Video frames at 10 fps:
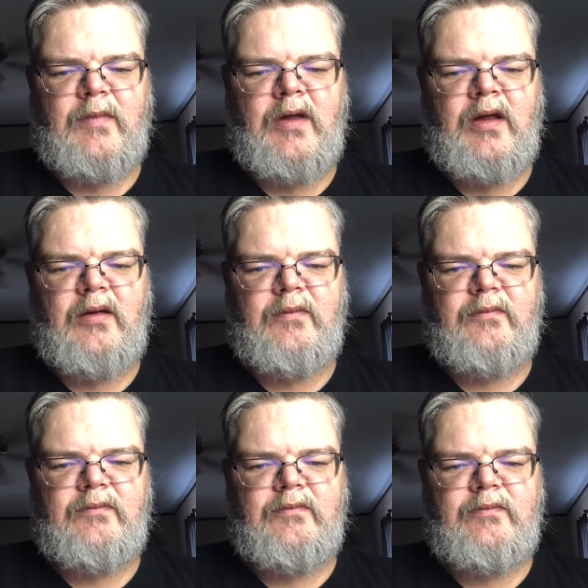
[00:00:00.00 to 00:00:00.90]

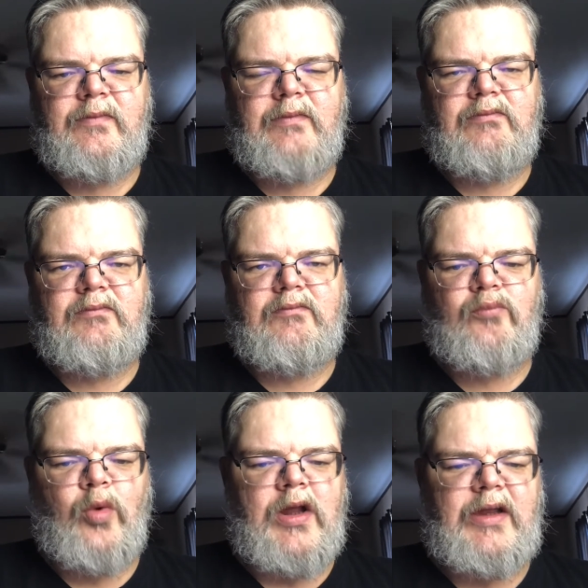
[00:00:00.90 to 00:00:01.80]

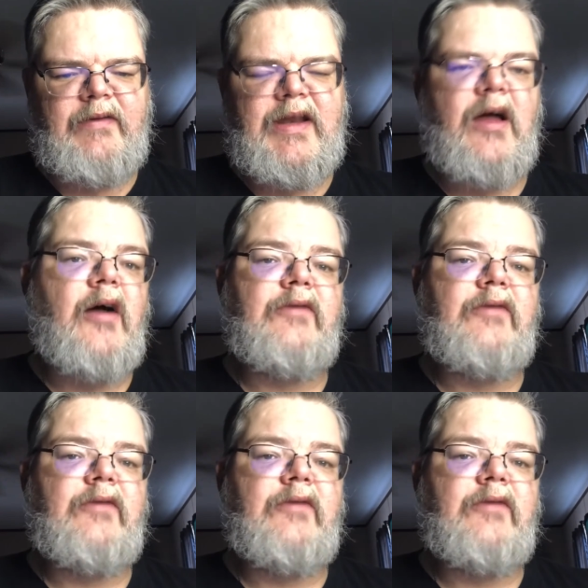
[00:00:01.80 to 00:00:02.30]
where I live at now.